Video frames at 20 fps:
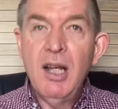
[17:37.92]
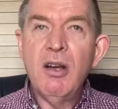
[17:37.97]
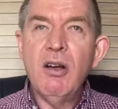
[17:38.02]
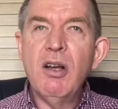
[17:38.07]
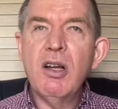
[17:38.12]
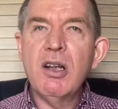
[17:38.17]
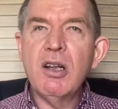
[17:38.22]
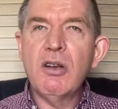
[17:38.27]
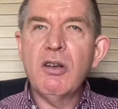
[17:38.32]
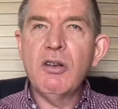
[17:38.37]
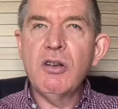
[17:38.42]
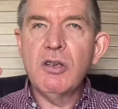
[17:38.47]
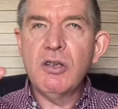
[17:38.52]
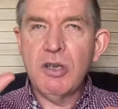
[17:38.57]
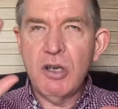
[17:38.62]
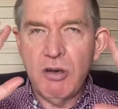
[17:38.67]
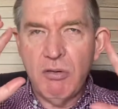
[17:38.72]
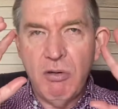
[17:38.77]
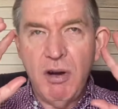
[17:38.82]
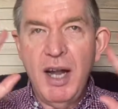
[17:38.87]
uh,
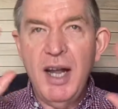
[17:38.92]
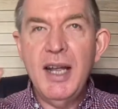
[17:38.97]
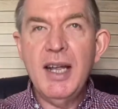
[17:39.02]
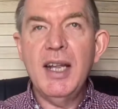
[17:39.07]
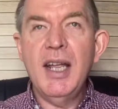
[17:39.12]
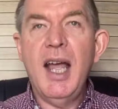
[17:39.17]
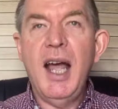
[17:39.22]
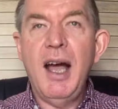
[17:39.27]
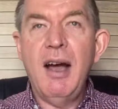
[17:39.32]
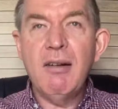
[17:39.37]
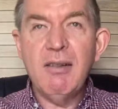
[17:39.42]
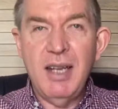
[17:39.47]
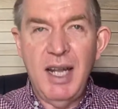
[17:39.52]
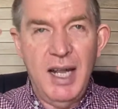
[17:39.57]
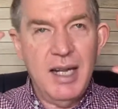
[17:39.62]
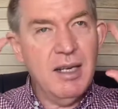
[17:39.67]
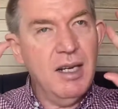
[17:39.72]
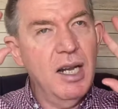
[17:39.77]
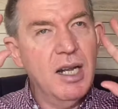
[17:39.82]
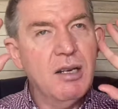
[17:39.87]
crying out
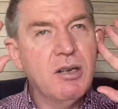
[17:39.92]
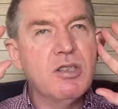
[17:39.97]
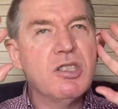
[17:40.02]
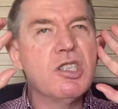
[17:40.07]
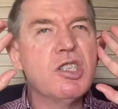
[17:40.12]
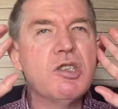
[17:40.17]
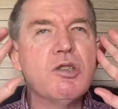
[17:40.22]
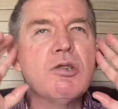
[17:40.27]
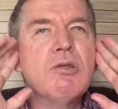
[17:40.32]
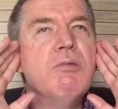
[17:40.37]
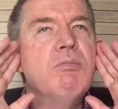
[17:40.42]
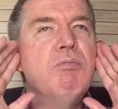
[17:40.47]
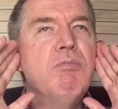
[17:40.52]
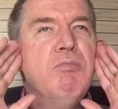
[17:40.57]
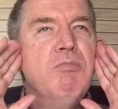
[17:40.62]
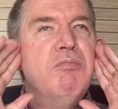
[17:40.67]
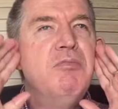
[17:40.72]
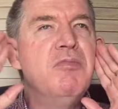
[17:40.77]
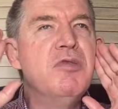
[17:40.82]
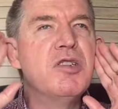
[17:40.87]
and, and
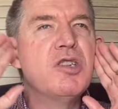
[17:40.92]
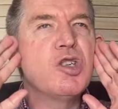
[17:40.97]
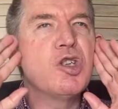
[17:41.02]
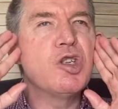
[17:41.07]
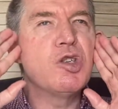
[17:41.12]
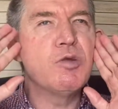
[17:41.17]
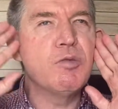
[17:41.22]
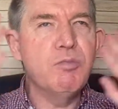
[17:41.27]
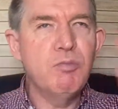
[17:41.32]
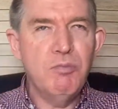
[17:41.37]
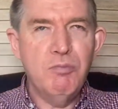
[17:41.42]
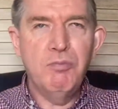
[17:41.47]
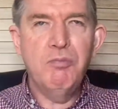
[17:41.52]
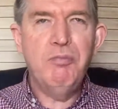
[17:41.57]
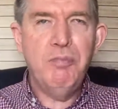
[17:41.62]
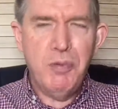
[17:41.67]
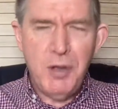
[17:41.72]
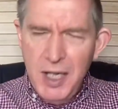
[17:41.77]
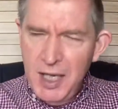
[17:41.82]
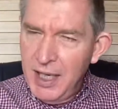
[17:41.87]

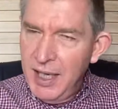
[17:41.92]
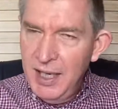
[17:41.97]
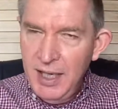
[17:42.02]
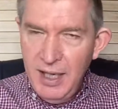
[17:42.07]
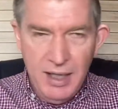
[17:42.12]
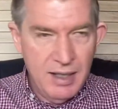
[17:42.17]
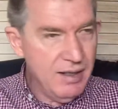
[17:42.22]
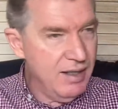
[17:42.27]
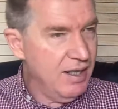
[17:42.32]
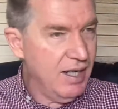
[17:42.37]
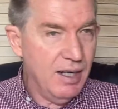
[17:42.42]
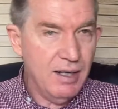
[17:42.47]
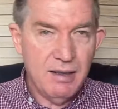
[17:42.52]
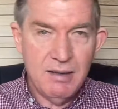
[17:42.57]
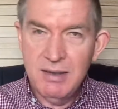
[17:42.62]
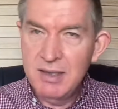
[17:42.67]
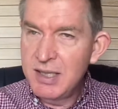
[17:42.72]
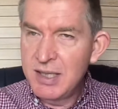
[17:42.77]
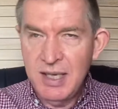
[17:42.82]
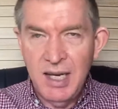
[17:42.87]
speaking in
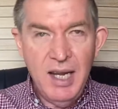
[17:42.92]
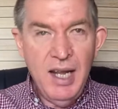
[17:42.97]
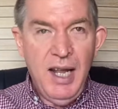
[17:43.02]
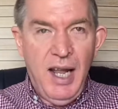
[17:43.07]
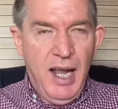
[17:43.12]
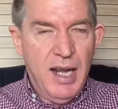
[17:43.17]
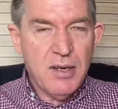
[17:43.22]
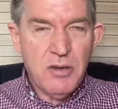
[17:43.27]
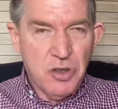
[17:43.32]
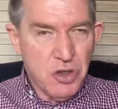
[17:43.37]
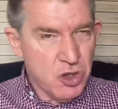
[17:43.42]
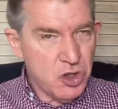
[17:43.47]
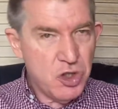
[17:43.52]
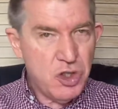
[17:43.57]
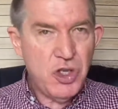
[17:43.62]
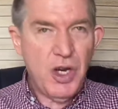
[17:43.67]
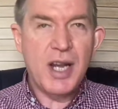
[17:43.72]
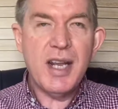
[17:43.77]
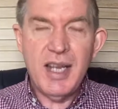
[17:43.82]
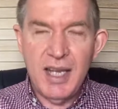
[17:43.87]
tongues and
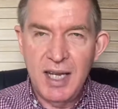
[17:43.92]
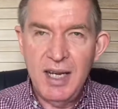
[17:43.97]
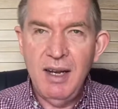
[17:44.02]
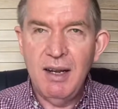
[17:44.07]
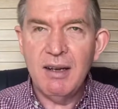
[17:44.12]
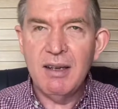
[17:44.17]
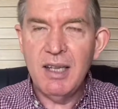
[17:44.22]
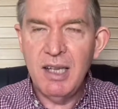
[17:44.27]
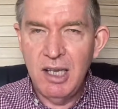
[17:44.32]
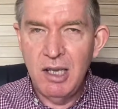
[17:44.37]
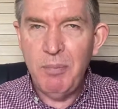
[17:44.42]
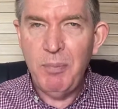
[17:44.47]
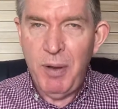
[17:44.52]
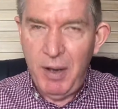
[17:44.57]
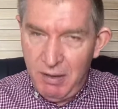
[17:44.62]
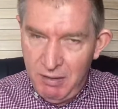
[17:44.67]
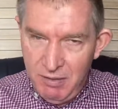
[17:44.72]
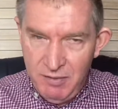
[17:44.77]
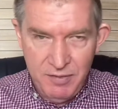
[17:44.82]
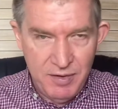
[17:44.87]
shaking under the
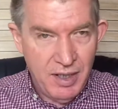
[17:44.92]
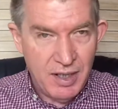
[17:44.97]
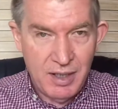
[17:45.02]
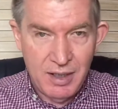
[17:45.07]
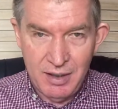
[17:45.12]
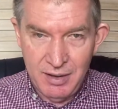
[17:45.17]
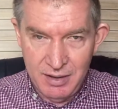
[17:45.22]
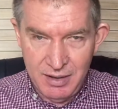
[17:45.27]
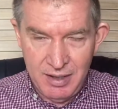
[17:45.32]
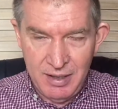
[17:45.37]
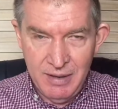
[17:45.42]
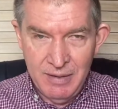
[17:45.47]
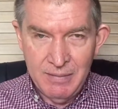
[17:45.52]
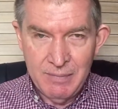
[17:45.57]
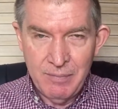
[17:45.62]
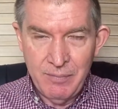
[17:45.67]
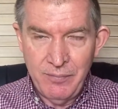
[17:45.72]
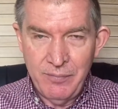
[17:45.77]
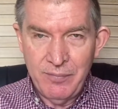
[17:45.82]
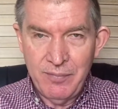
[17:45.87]
power of God.
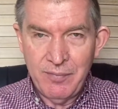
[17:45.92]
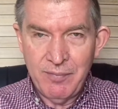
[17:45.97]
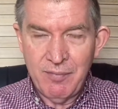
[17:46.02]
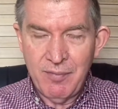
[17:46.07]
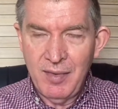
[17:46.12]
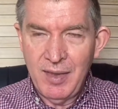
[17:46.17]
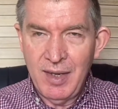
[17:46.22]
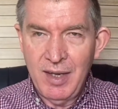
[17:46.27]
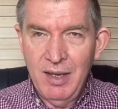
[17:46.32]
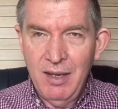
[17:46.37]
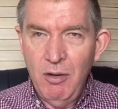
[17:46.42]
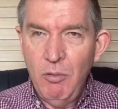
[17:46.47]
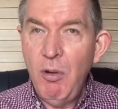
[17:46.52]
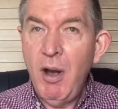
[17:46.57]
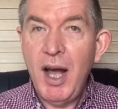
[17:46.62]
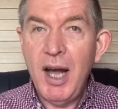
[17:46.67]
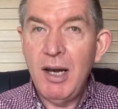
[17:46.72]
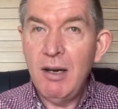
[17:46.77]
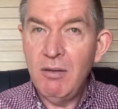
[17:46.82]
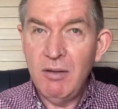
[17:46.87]

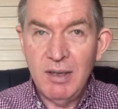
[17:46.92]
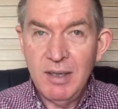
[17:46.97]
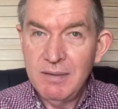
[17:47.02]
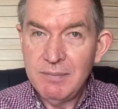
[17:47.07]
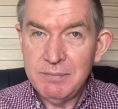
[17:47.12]
Wow.